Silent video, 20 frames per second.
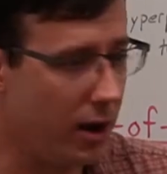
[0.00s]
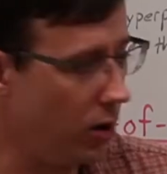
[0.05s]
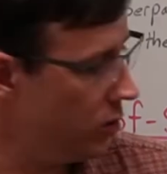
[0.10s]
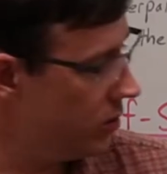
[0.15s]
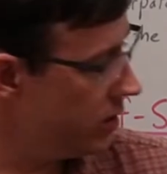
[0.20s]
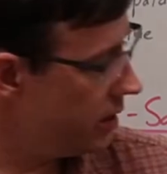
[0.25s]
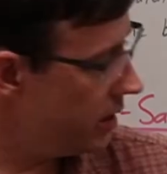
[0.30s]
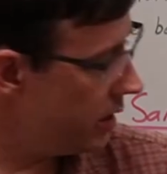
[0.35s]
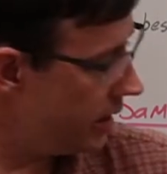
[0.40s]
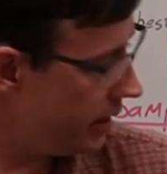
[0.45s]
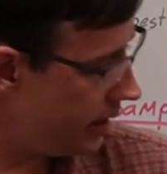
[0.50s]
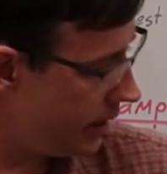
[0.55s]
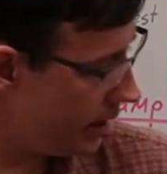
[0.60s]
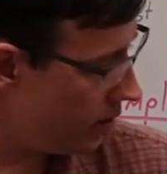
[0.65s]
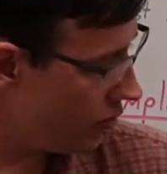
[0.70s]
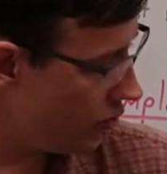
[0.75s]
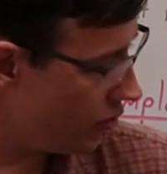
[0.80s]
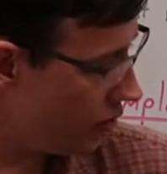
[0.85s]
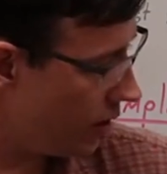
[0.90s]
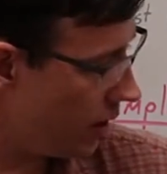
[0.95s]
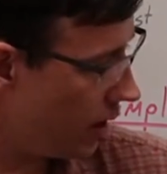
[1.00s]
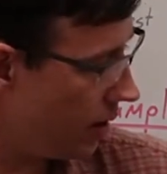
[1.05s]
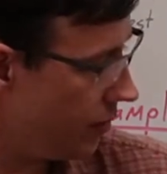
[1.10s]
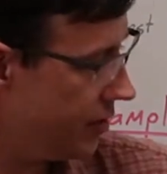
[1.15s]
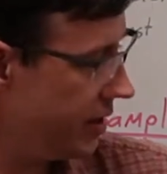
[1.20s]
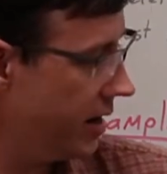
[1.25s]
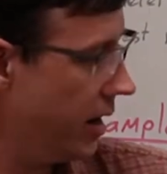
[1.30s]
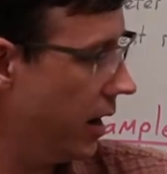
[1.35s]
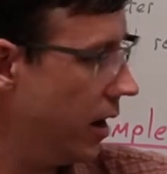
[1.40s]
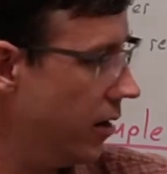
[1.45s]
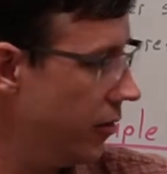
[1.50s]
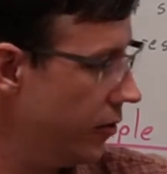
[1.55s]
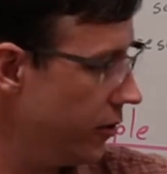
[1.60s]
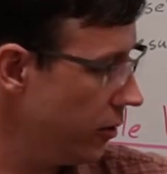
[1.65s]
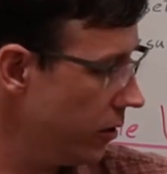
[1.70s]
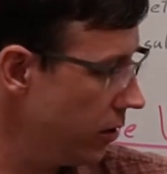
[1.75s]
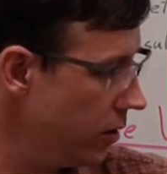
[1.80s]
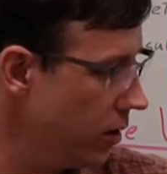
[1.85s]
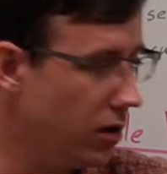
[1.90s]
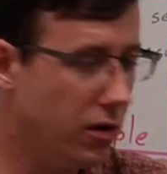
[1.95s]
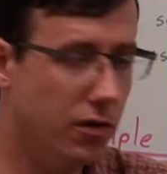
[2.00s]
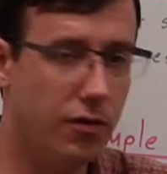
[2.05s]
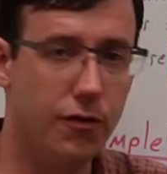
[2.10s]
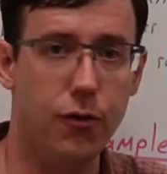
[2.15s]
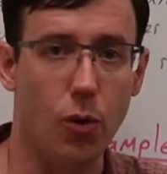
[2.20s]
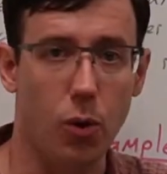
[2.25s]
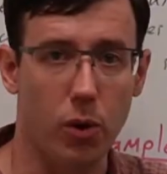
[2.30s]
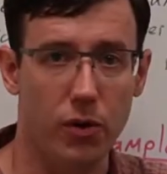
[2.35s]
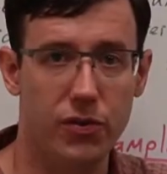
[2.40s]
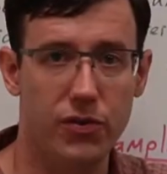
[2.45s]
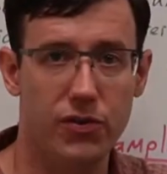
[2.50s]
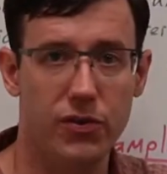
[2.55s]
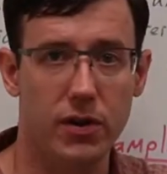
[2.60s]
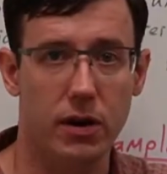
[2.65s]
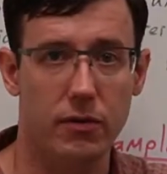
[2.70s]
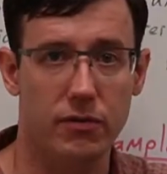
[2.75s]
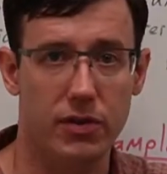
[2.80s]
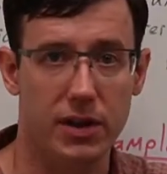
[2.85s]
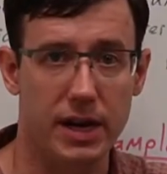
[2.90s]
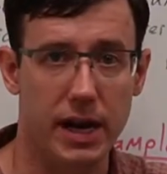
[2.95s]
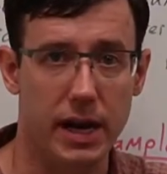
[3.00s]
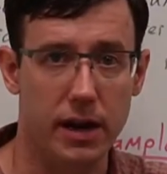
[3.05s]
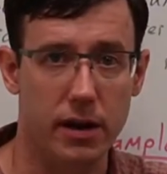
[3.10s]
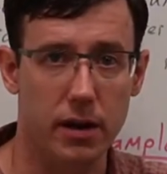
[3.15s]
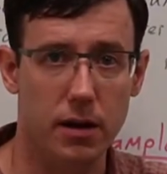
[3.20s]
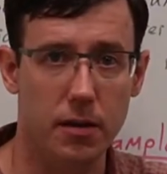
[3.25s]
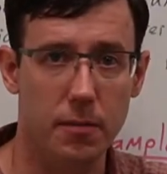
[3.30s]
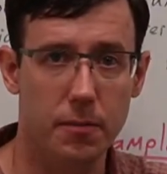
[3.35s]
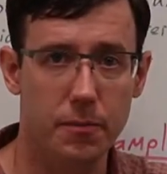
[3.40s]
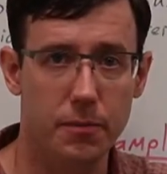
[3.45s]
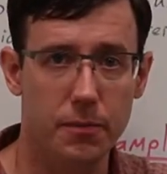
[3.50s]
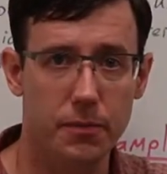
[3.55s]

out each of the other fourths of the data,